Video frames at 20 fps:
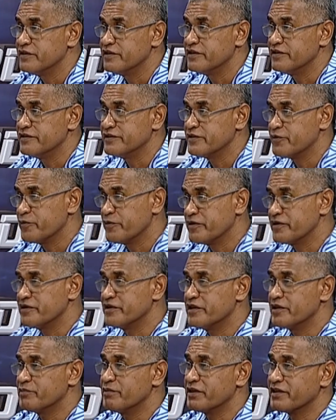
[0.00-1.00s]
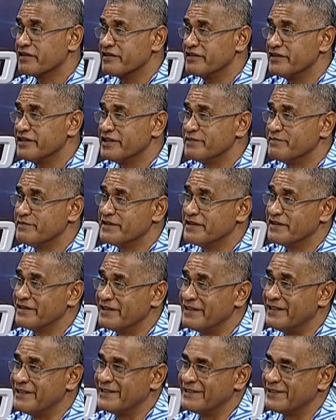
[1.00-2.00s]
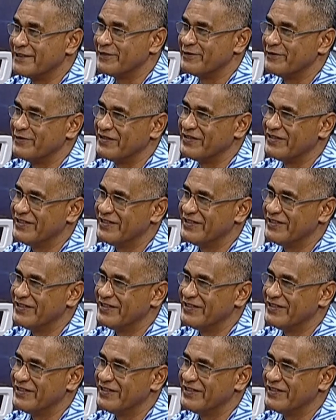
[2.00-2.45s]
And so they take back the names and the reasons.